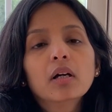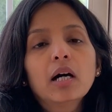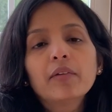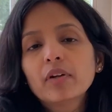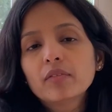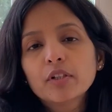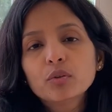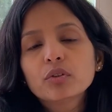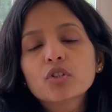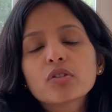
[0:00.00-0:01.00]
However, you
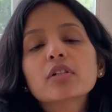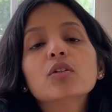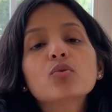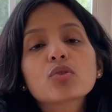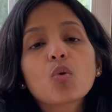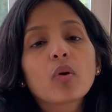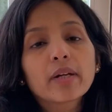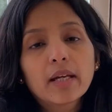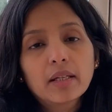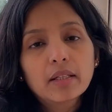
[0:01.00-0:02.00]
could just use
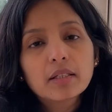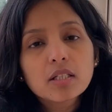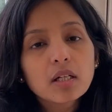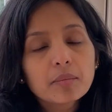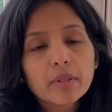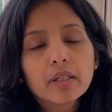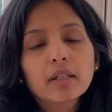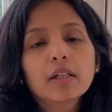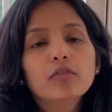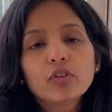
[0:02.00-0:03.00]
organic
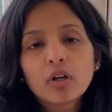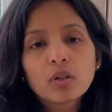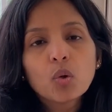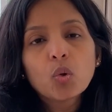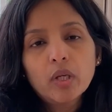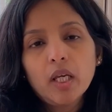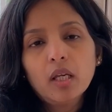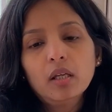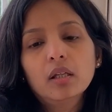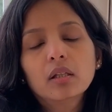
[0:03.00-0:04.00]
turmeric if you are
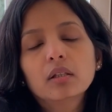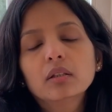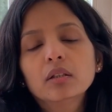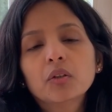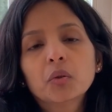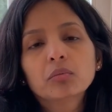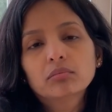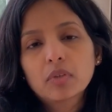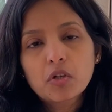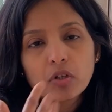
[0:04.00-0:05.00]
okay,
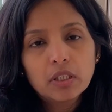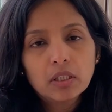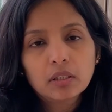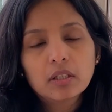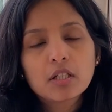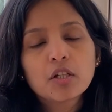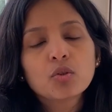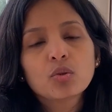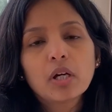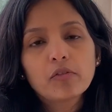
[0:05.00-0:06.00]
drinking it and you
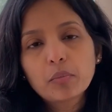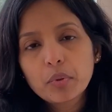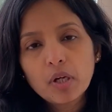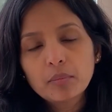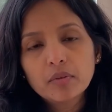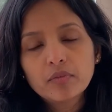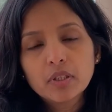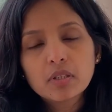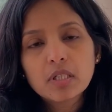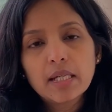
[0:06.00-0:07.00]
don't have a problem with
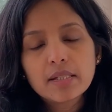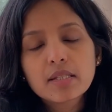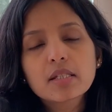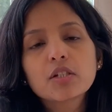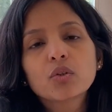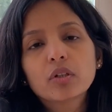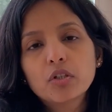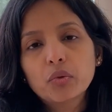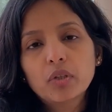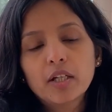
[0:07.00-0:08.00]
the taste. You can
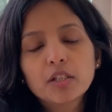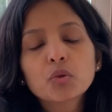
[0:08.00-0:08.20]
do that.